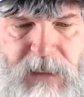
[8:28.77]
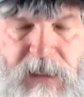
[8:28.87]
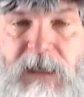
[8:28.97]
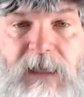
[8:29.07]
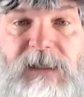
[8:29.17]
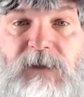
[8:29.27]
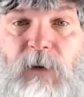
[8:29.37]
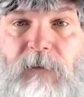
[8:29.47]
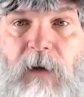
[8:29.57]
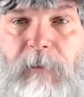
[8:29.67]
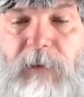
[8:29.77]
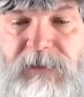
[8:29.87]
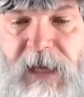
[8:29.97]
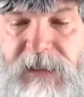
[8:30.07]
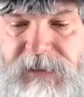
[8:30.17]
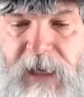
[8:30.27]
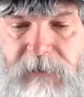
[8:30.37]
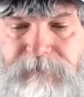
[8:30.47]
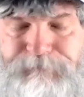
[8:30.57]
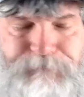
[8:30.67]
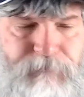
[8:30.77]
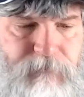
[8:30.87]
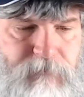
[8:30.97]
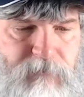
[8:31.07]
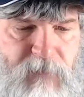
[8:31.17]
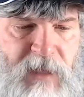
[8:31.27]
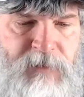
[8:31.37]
This is what Ramaphosa had to say. The